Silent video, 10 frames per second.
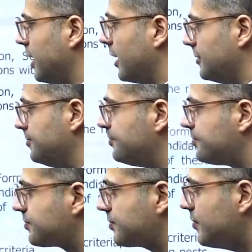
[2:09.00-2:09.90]
that.
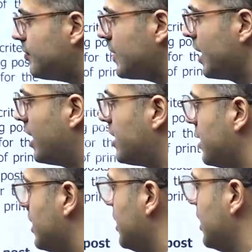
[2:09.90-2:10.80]
Right
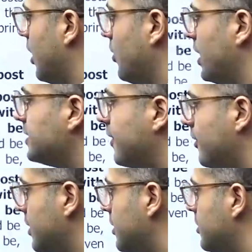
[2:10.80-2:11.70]
now, it is one
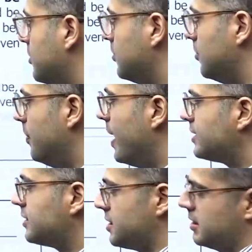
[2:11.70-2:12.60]
of the
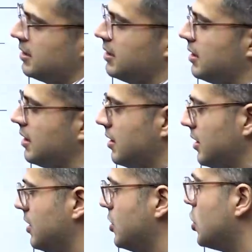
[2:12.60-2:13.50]
best
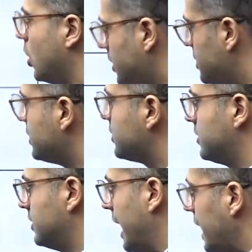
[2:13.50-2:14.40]

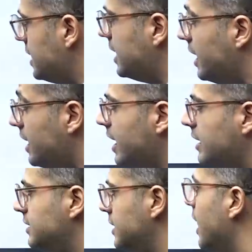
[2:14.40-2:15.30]
colleges in Delhi
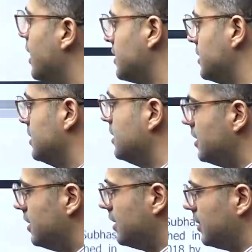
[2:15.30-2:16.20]
NCR,
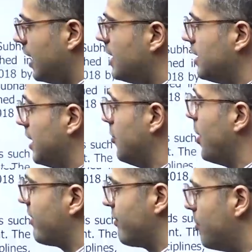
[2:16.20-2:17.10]
right?
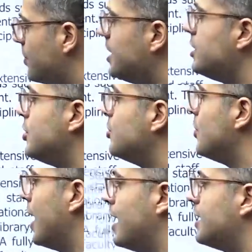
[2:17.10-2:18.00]
Apart from DTU,
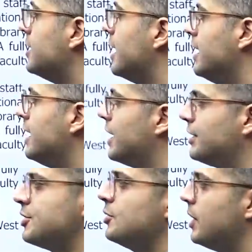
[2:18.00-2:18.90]
IIT Delhi,
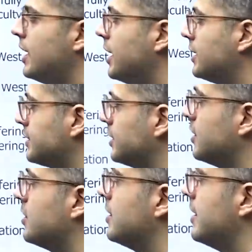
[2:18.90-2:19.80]
NSUT
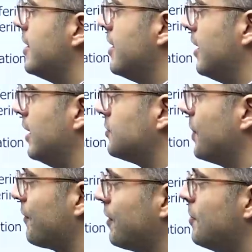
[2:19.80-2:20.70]
is
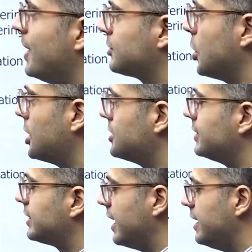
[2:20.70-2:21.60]
one of the best
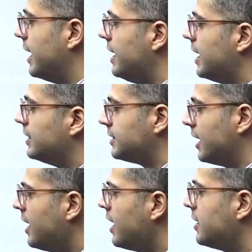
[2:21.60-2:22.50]
colleges in Delhi
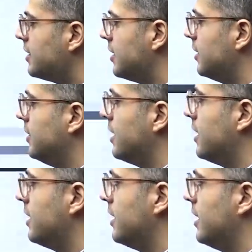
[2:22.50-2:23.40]
NCR, and
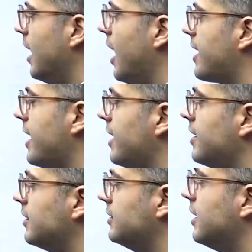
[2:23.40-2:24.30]
they are
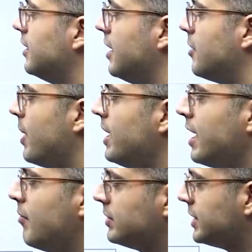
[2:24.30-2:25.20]
in their main
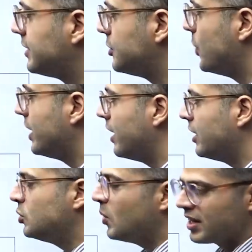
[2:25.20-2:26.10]
campus is situated
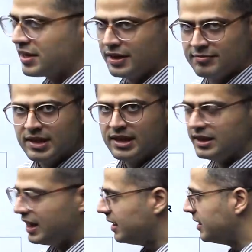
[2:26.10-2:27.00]
in Dwarka,
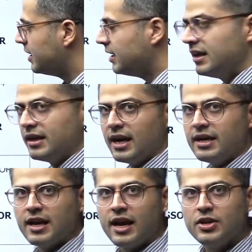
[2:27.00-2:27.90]
Delhi,
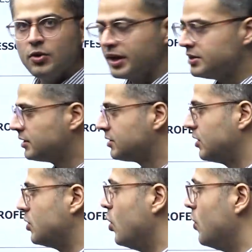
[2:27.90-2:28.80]
right? And you can just
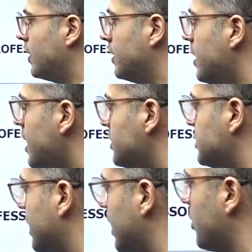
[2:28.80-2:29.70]
go over there and
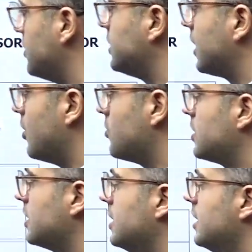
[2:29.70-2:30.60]
check out
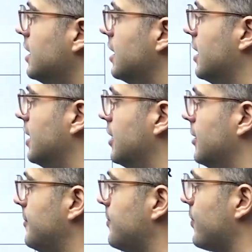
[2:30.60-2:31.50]

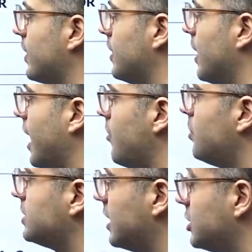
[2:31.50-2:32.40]
the
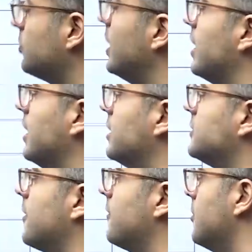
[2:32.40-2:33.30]
campus as well. It is
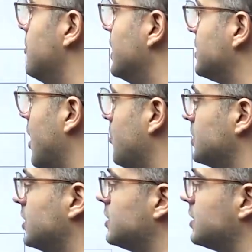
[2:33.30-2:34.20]
one of the best
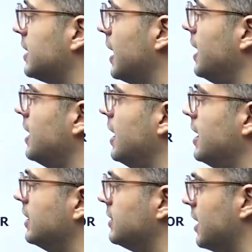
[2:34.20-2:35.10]
campuses in Delhi
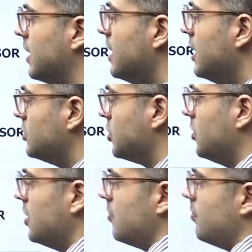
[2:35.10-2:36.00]
NCR.
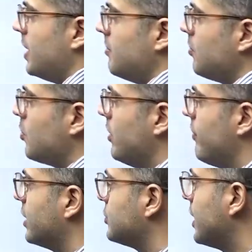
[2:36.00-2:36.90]
So minimum
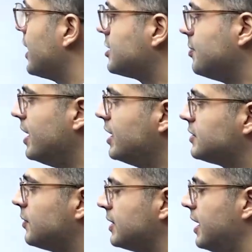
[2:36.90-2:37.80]
qualification and
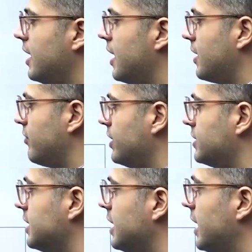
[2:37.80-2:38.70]
experience, what they are
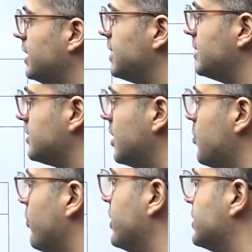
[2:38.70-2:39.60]
referenced is assistant
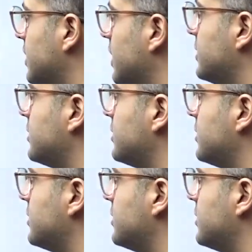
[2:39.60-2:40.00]
professor,